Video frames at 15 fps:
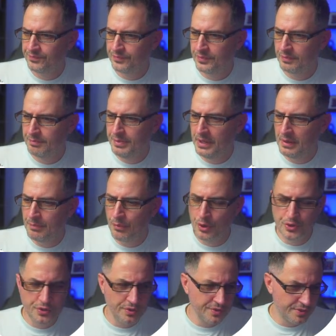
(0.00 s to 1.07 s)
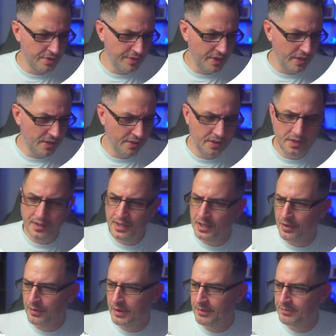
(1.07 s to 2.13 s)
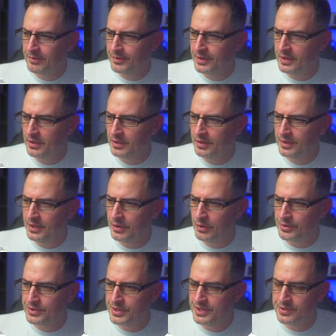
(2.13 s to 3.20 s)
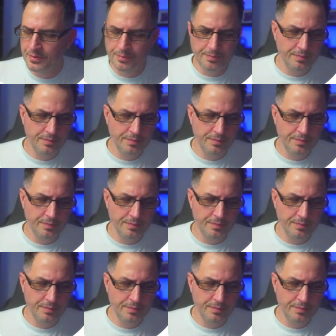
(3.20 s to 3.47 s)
Big emotion. So they're clearly going for the autism